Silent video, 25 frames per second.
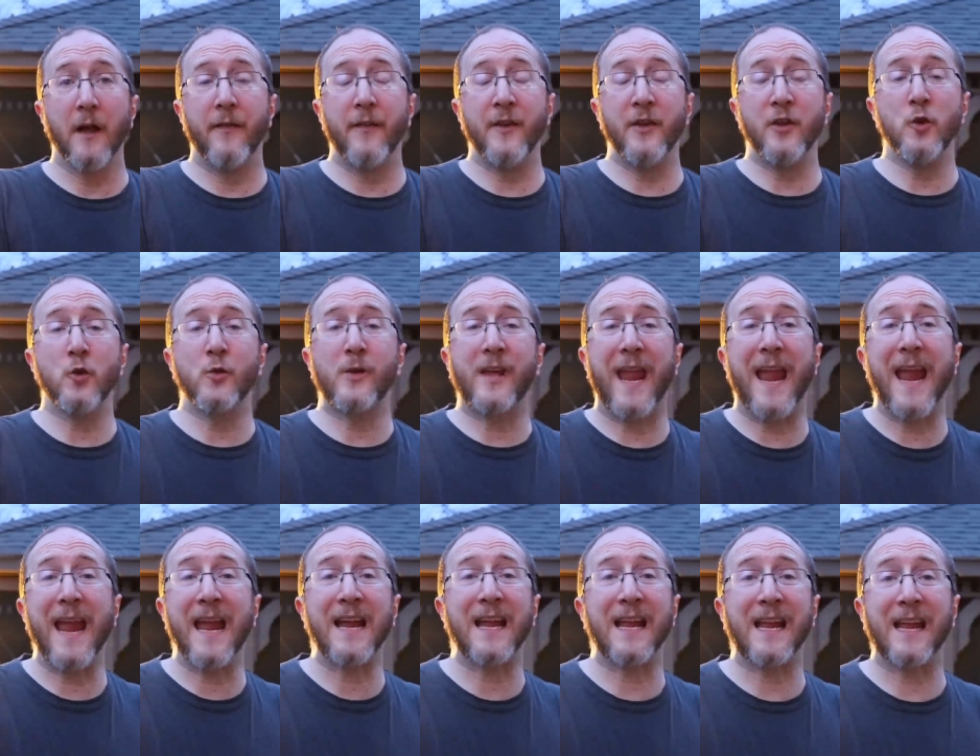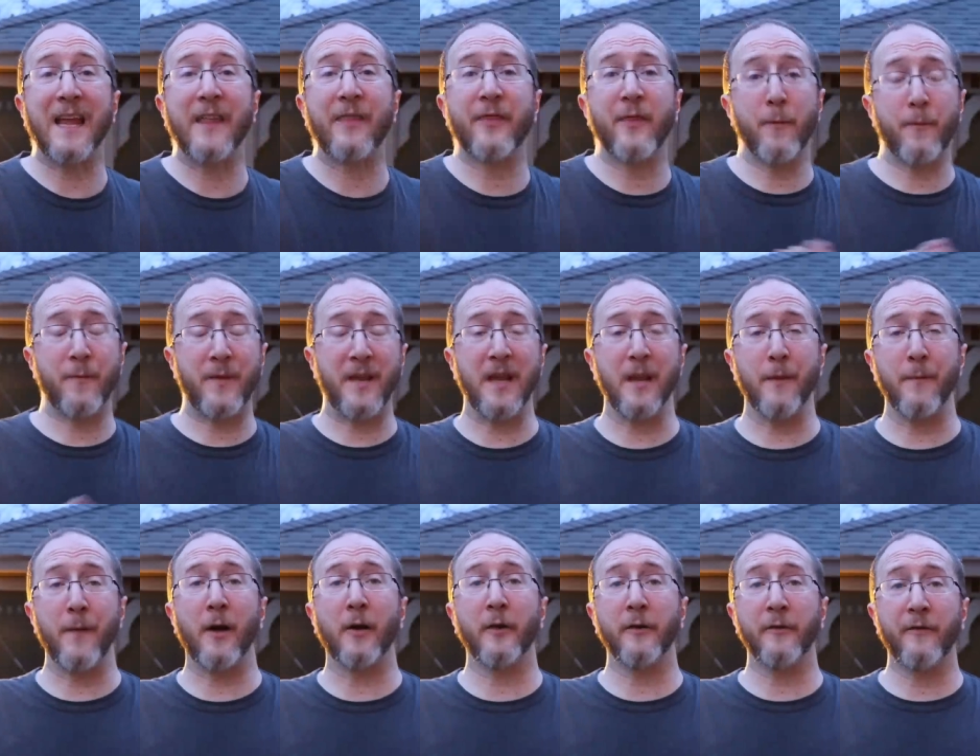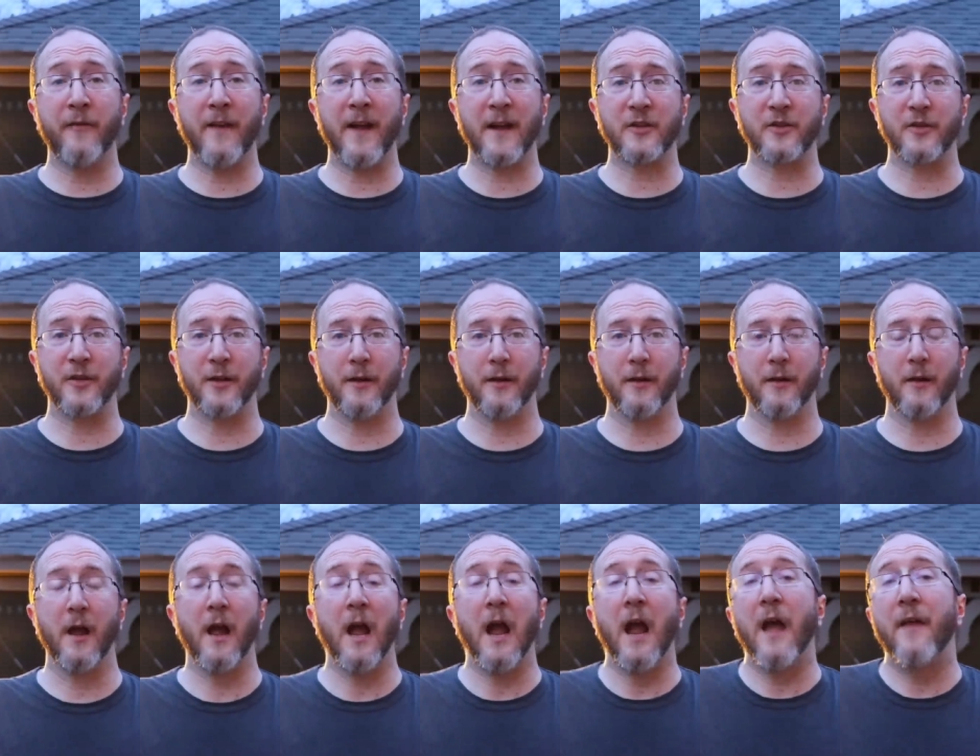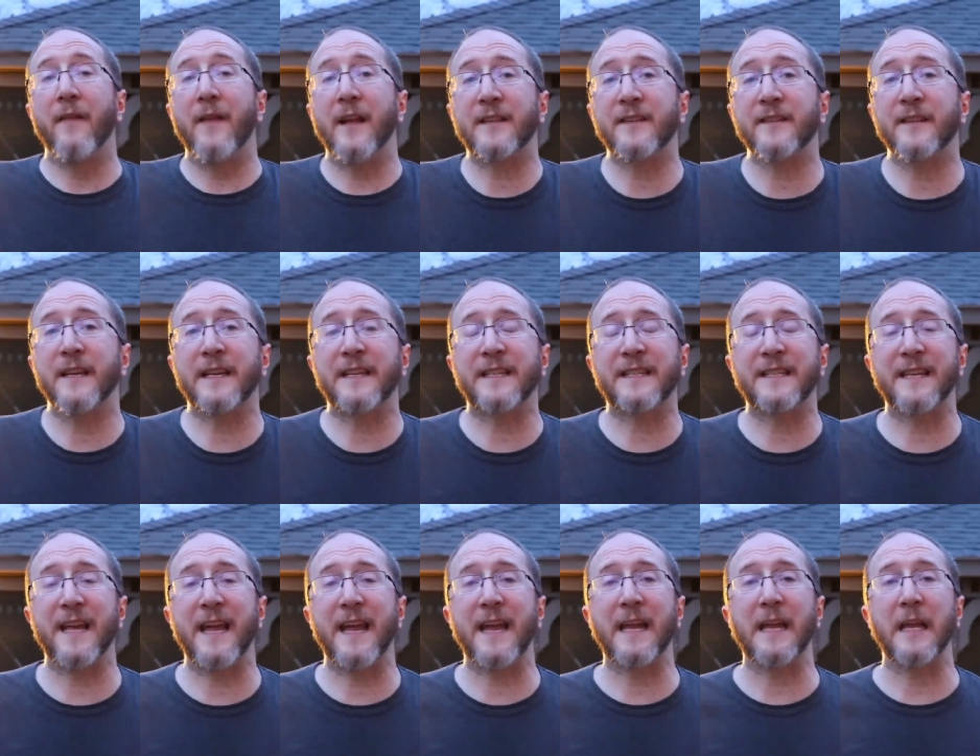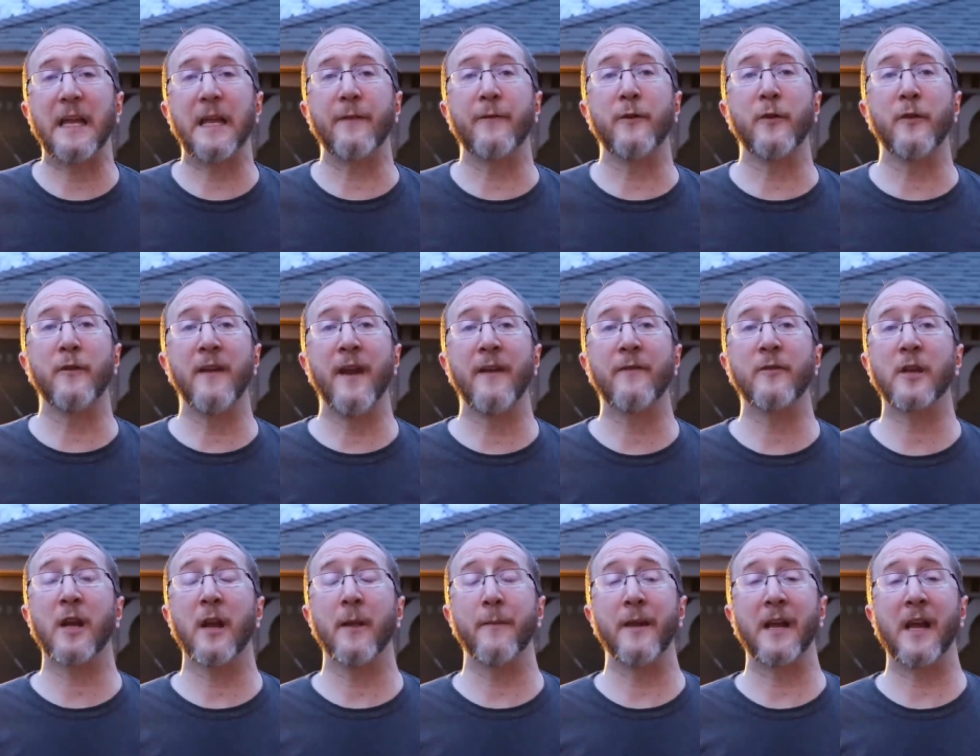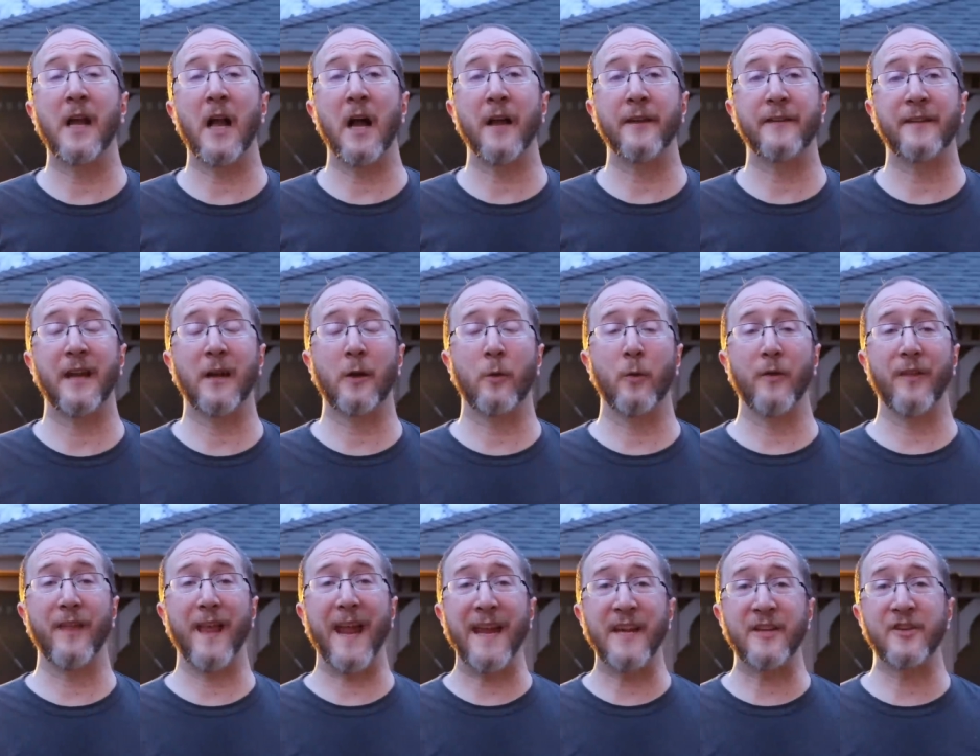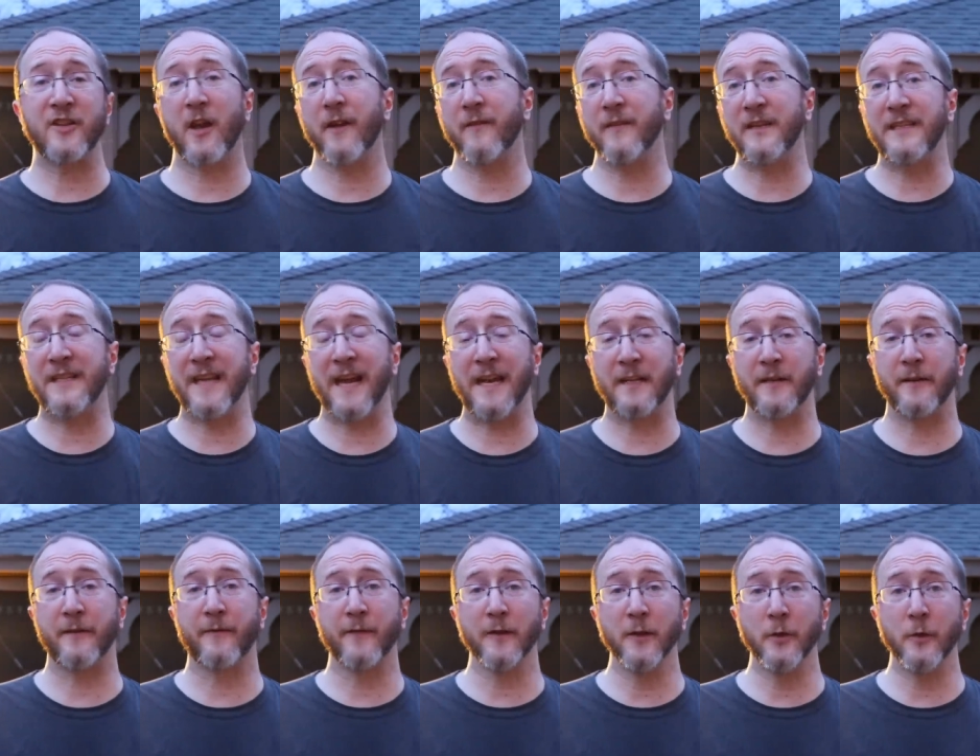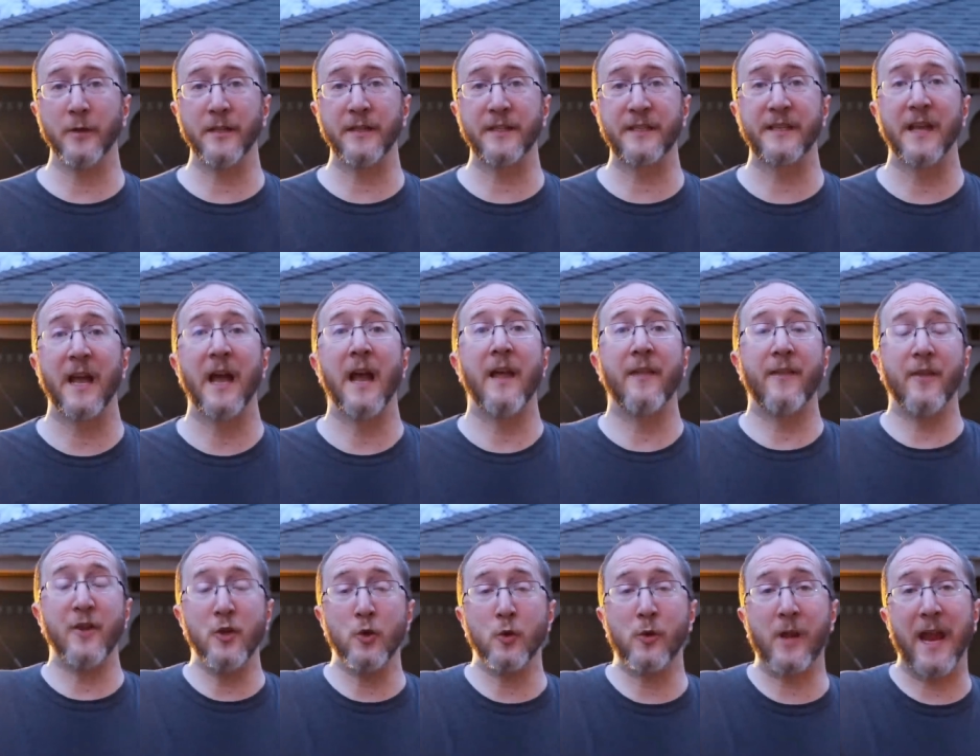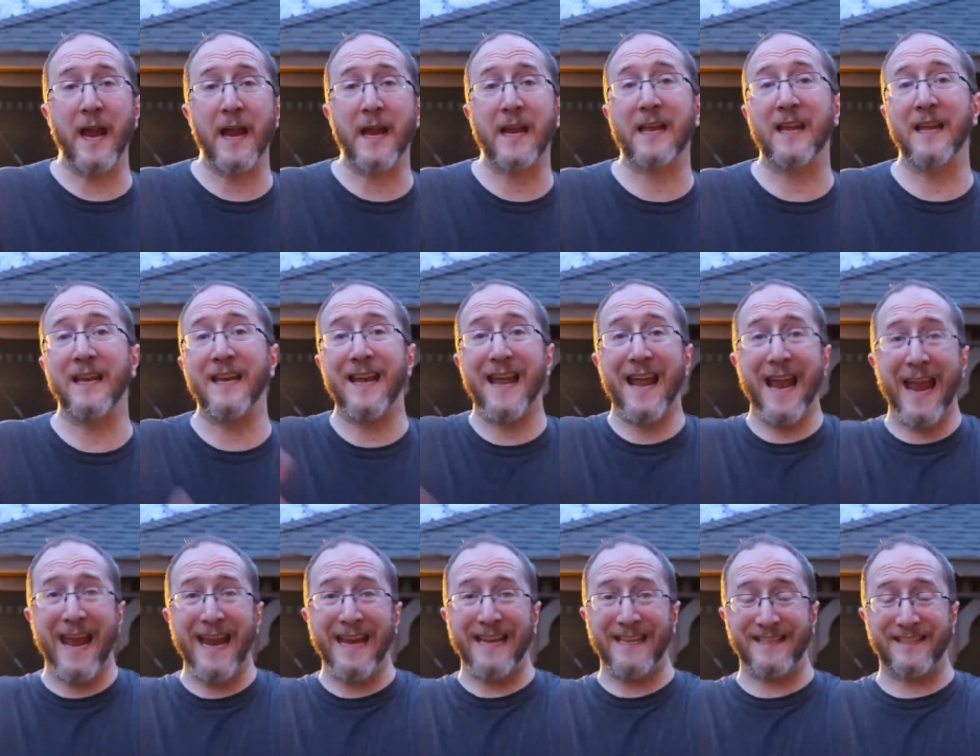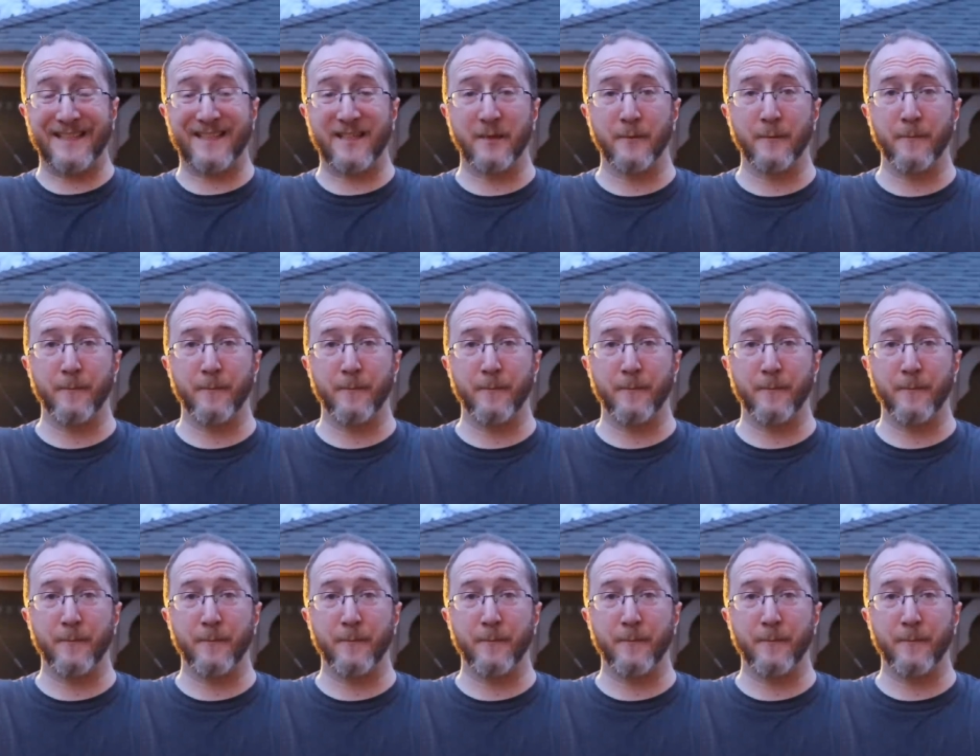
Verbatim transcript: then you can't get the PML infection. That's like saying if you've never come in contact with HIV tainted fluids, then you can't get AIDS.